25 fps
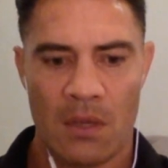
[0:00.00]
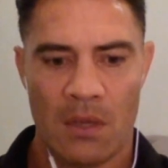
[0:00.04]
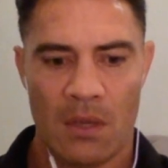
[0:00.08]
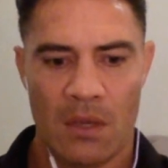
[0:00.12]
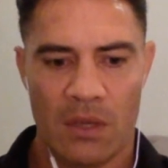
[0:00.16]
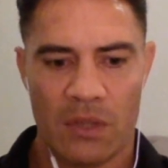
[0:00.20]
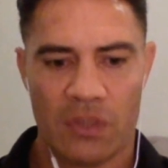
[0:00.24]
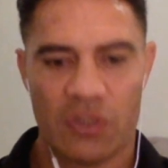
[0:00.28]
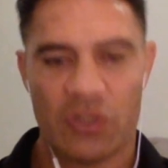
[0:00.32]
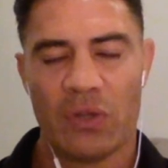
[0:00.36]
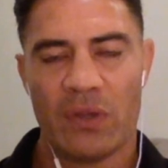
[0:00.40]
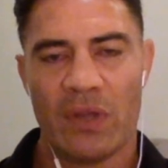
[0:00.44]

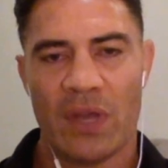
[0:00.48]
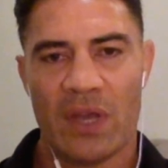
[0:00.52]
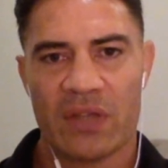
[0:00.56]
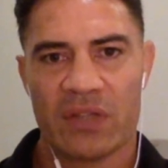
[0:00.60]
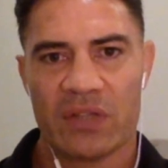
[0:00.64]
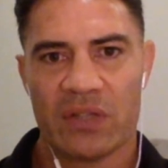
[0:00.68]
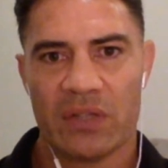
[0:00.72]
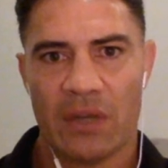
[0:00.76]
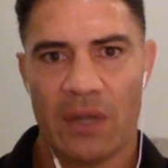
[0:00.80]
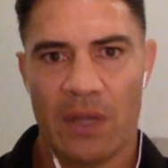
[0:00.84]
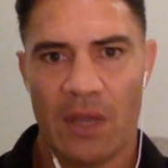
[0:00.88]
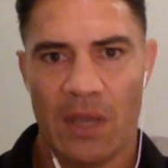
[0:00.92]
In
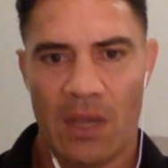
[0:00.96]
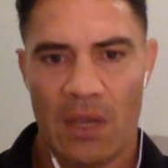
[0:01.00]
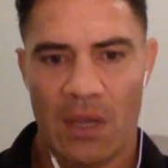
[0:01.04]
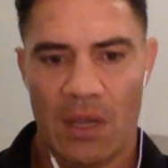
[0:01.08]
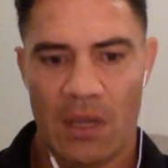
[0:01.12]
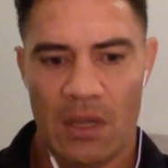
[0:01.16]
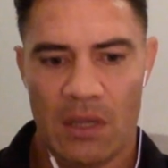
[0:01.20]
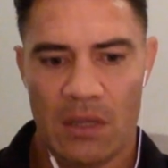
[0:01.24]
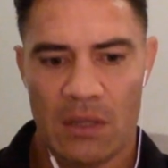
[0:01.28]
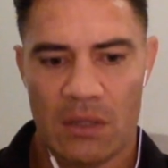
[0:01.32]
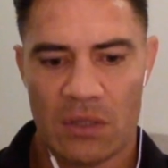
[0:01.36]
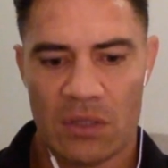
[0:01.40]

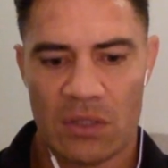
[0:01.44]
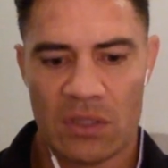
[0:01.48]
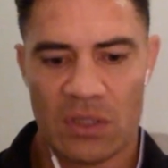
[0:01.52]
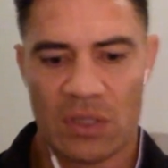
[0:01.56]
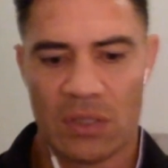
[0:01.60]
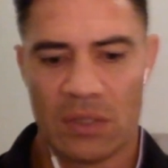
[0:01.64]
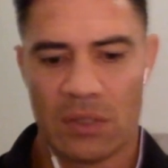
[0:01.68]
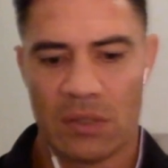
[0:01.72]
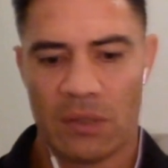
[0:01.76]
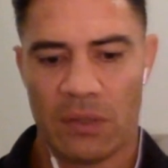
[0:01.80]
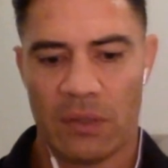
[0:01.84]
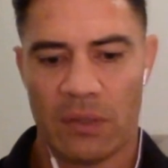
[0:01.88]

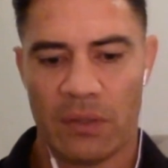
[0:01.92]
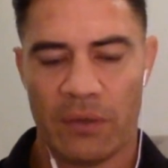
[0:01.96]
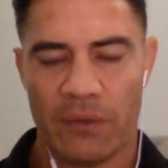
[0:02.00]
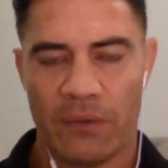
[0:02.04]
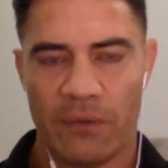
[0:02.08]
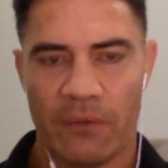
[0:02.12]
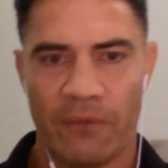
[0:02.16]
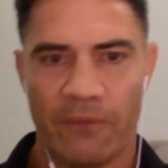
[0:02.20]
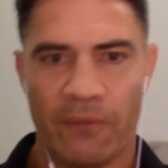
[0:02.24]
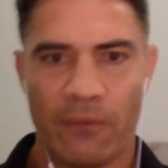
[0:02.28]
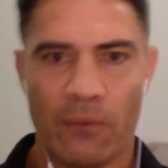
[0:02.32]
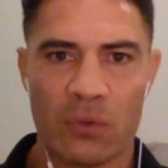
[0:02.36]

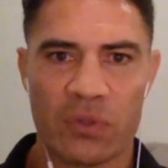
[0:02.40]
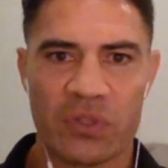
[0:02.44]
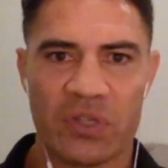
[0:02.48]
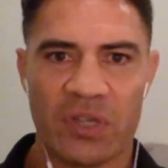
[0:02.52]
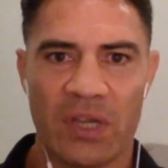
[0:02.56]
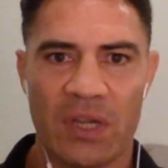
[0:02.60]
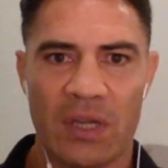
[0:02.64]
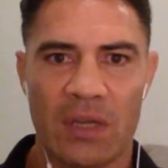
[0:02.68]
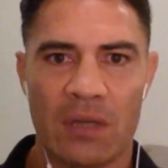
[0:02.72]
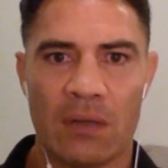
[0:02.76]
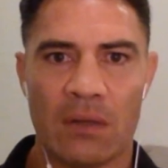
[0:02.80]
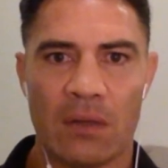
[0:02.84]

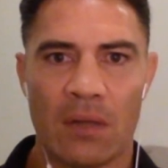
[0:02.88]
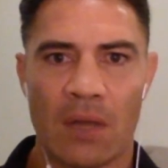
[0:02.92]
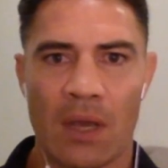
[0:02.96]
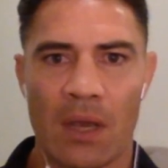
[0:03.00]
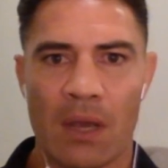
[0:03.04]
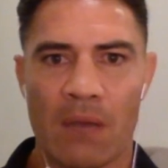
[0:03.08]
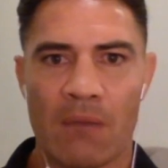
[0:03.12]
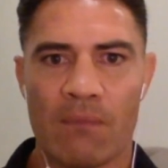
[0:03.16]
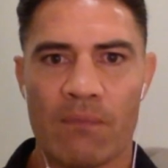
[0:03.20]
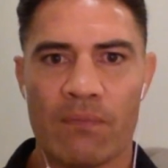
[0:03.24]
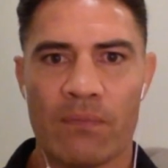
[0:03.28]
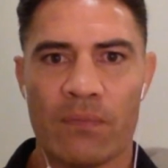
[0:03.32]
2014,
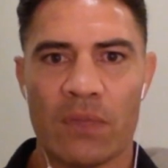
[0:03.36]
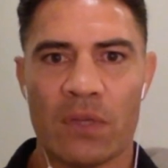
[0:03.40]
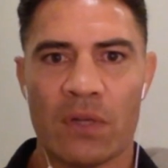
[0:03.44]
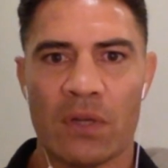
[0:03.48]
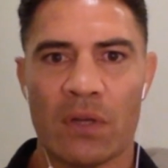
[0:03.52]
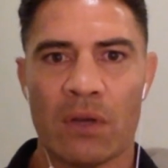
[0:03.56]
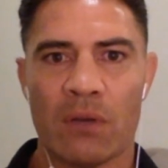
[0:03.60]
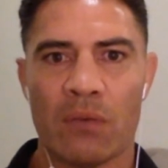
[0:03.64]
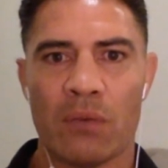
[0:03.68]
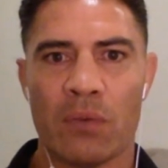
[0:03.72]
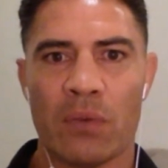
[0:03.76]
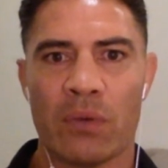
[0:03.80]

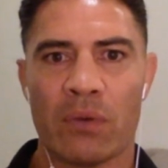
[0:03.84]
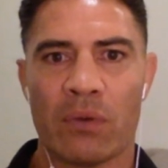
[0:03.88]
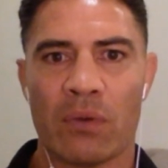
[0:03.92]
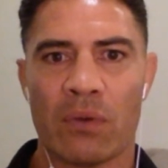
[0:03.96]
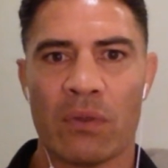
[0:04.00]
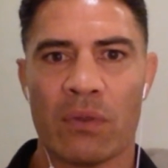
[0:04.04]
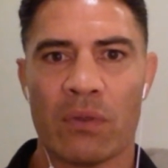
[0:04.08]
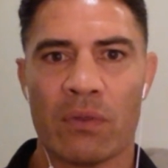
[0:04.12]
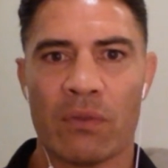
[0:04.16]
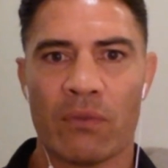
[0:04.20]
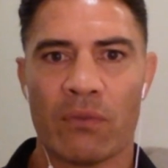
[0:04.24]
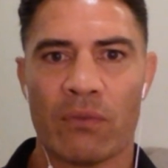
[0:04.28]
we were
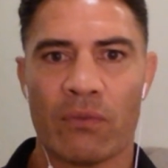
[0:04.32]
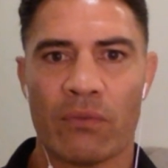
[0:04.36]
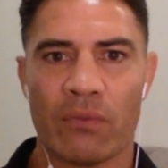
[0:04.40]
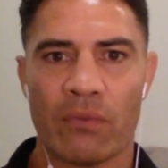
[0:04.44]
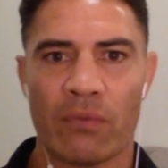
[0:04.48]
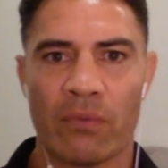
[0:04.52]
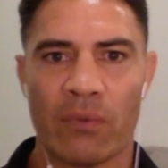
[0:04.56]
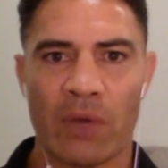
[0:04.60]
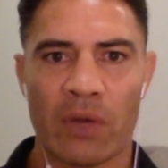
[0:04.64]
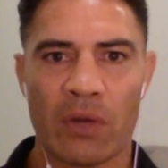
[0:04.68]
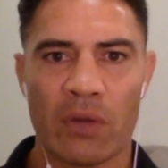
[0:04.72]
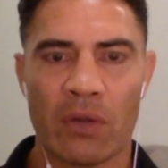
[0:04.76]

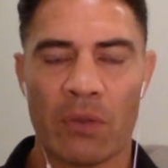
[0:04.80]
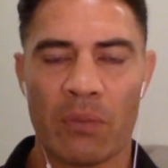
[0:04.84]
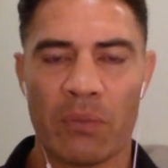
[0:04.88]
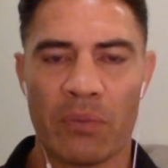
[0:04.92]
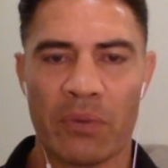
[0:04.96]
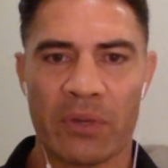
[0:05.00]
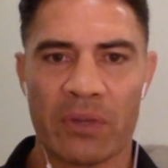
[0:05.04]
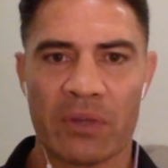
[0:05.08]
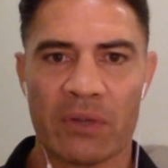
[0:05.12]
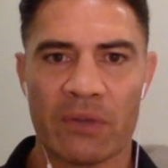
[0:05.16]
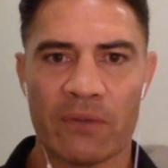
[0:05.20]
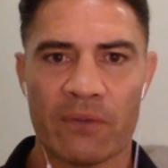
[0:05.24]
right on the
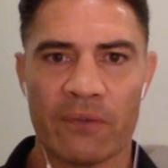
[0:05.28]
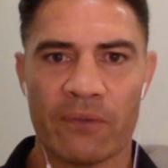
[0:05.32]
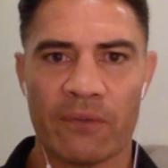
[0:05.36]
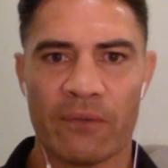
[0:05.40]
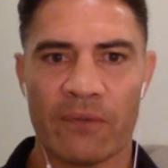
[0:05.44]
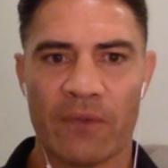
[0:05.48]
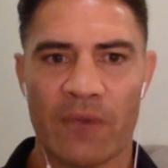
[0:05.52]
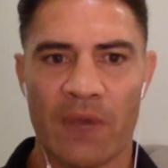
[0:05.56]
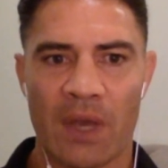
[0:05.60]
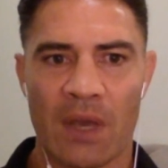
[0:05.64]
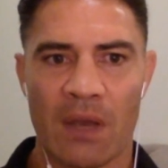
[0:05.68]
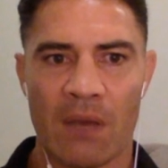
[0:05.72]
brink of
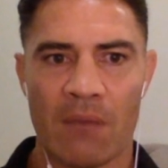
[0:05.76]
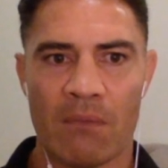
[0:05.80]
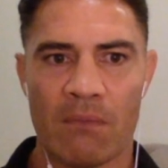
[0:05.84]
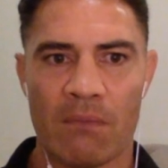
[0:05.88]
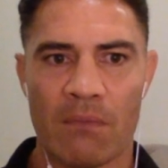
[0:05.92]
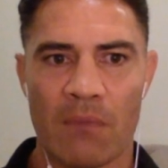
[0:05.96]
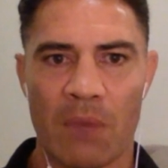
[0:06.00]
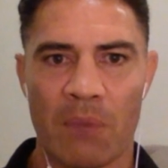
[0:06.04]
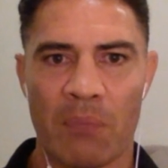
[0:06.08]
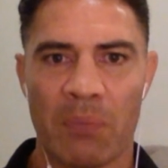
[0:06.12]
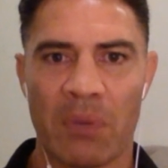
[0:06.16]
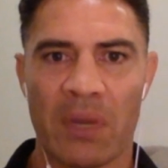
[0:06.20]
a
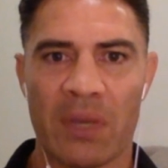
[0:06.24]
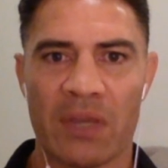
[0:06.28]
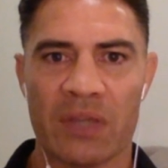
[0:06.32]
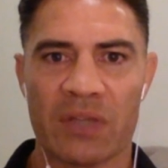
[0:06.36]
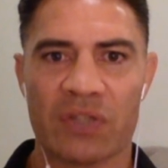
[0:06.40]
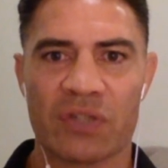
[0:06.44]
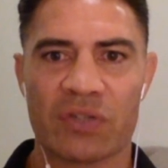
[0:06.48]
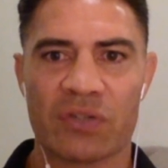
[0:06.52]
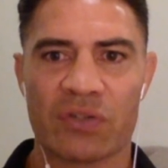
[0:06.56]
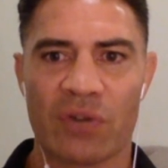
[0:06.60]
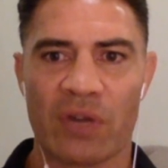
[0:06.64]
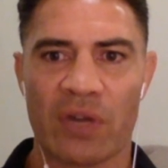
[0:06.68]
players'
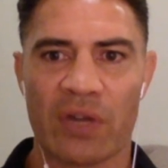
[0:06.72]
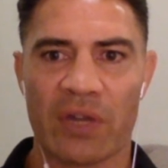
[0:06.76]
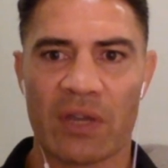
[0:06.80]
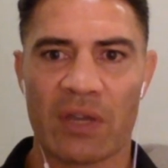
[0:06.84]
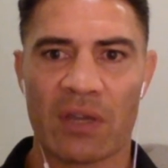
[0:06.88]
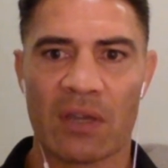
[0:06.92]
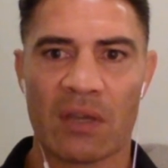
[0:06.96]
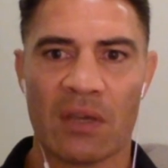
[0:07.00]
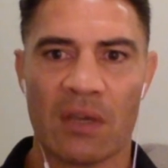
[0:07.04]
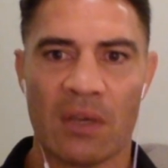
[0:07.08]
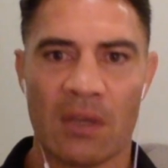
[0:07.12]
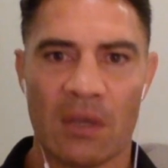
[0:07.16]

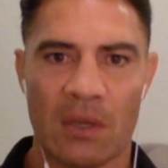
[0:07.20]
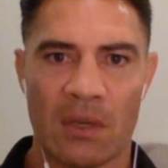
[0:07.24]
strike.